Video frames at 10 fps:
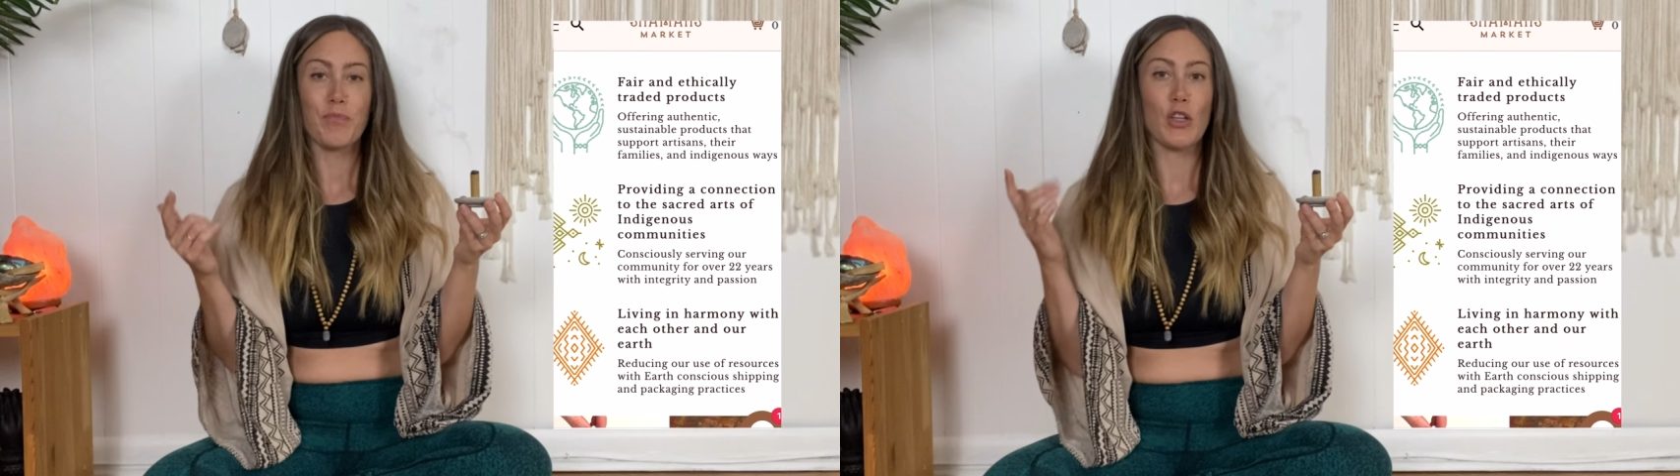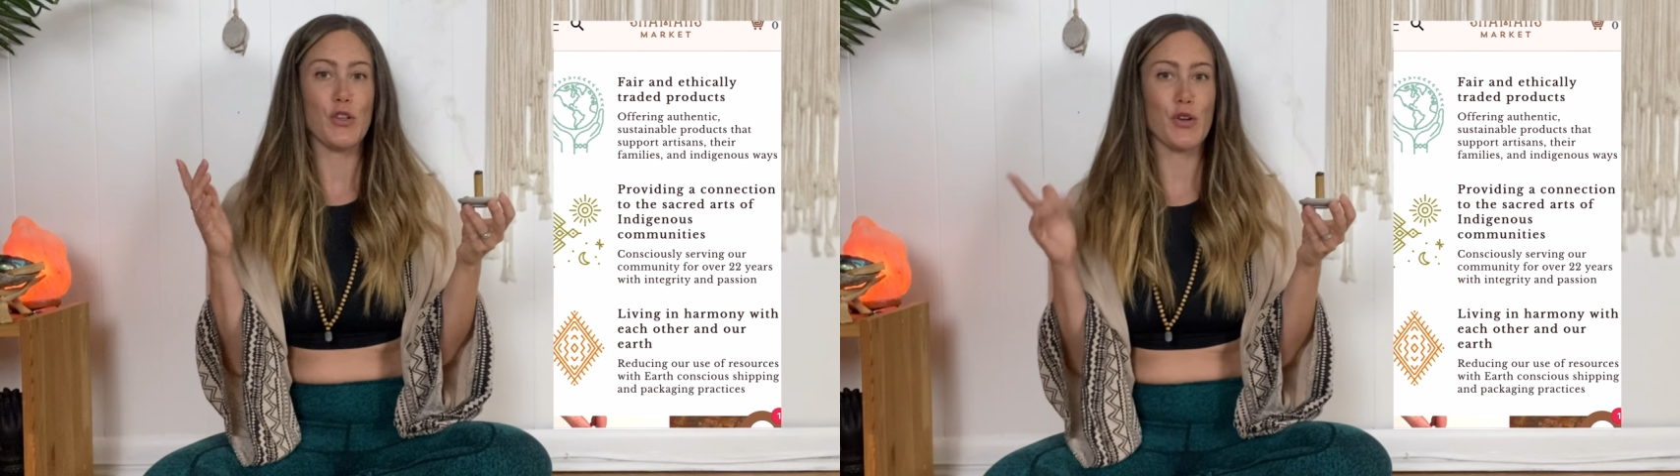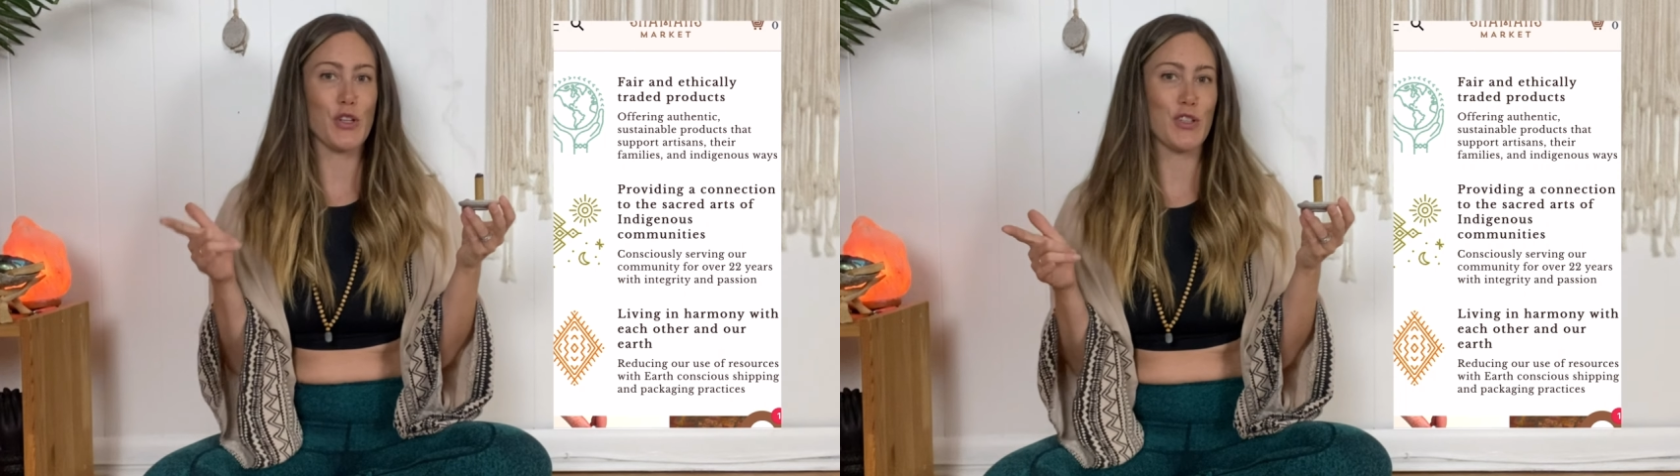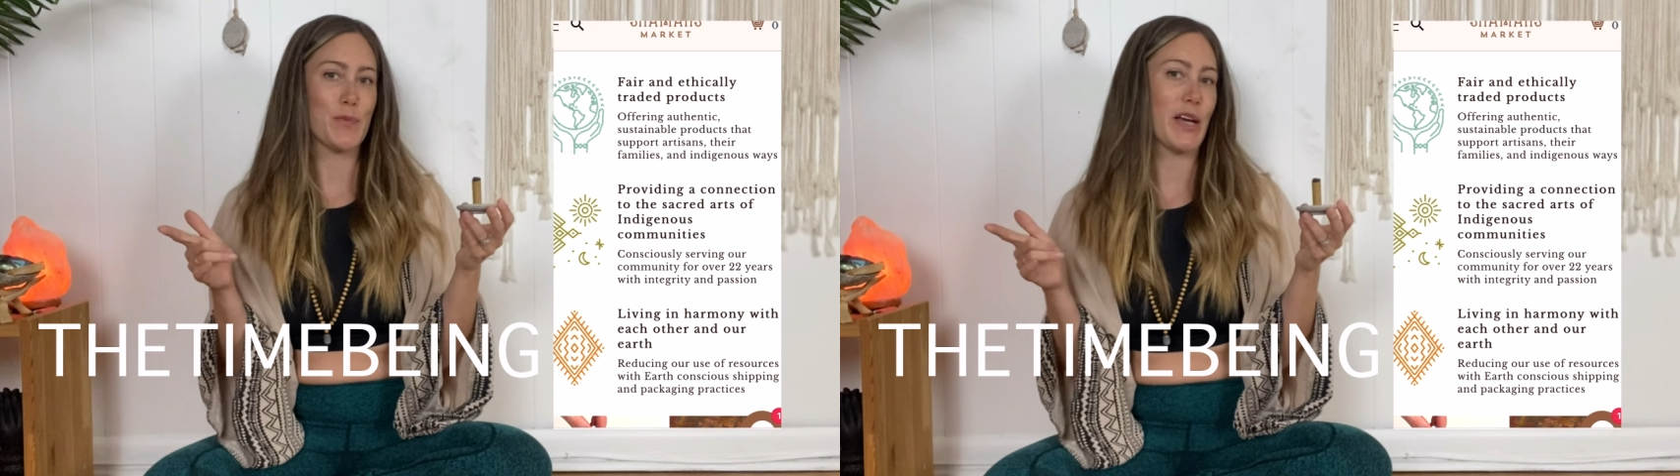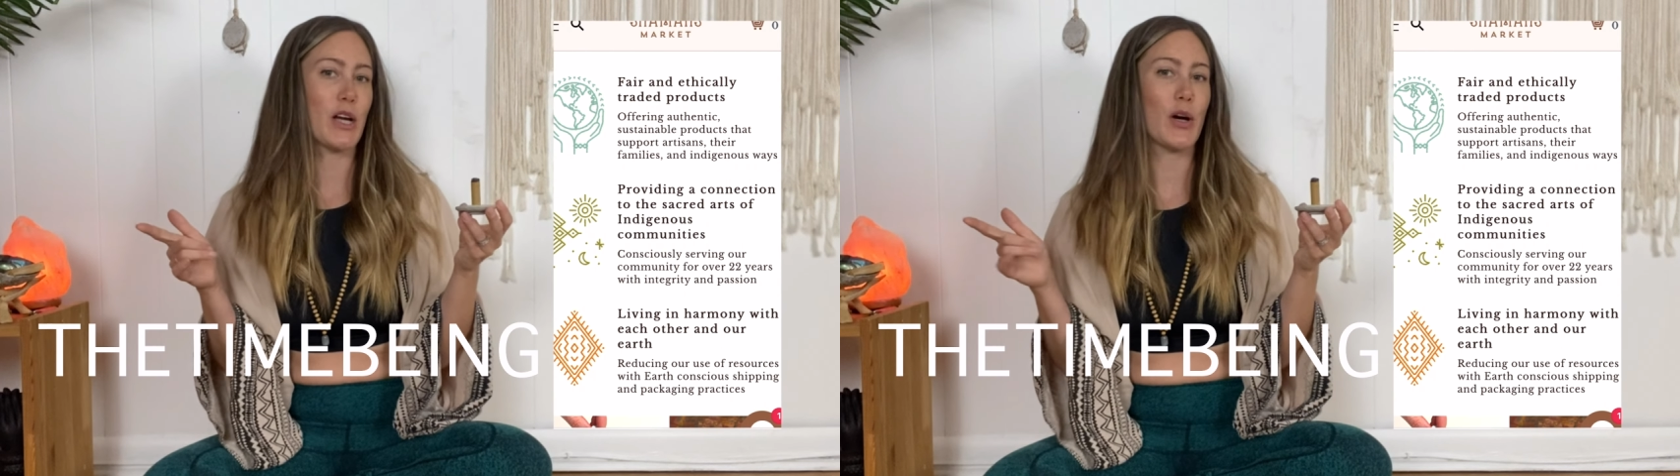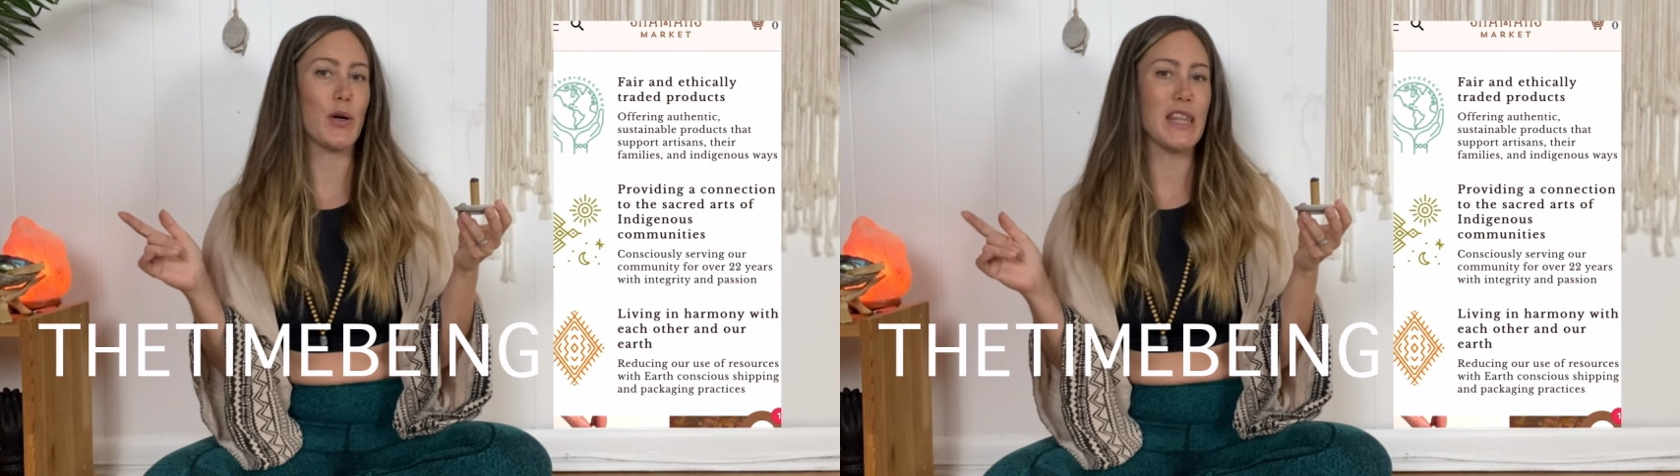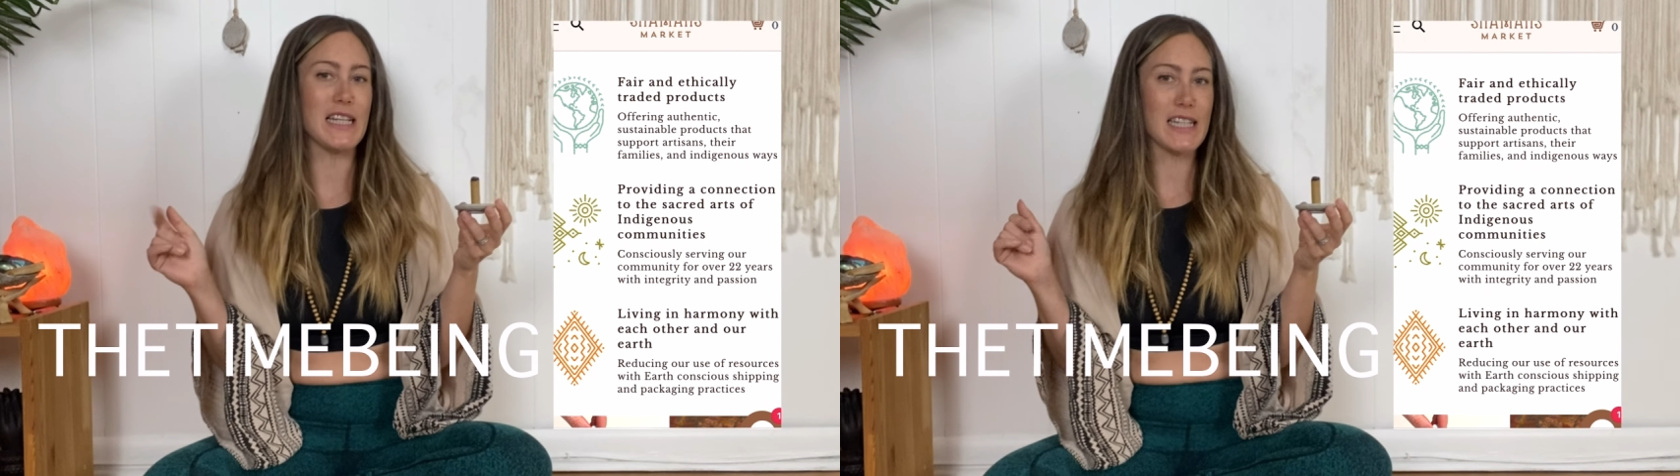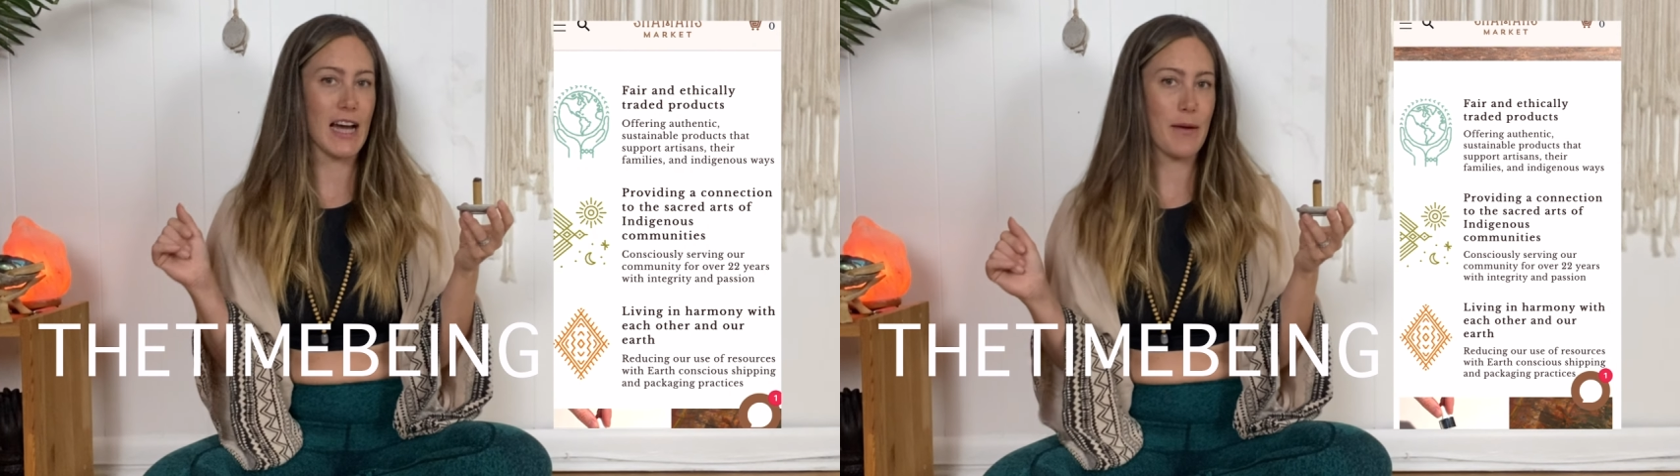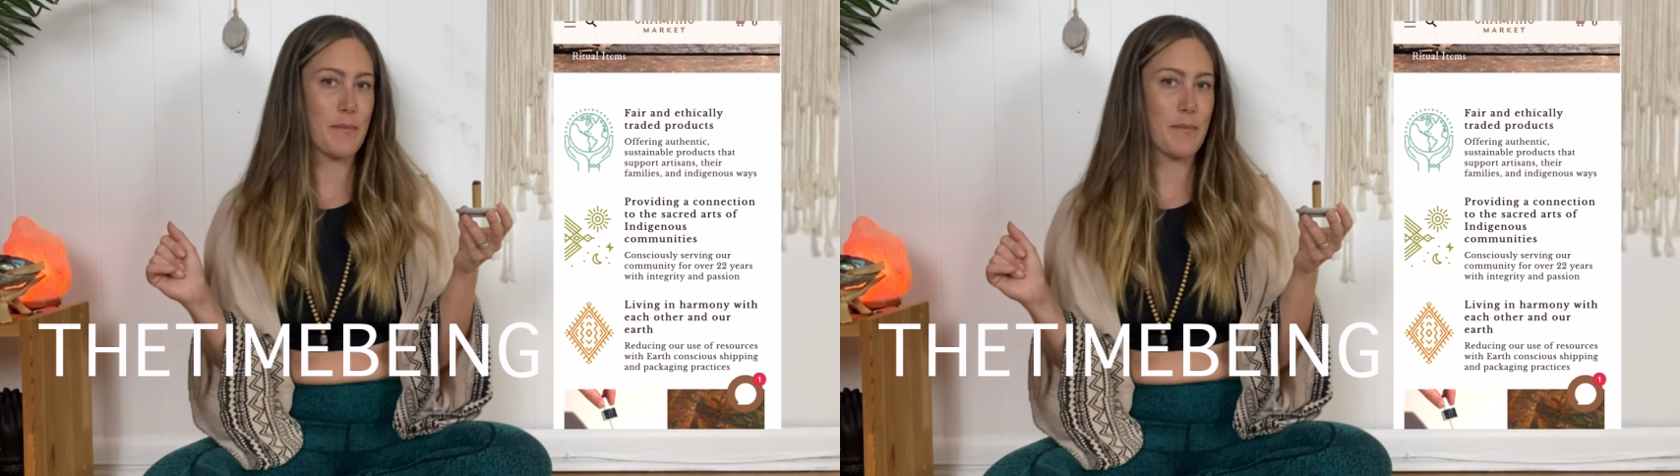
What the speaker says: You can use my code The Time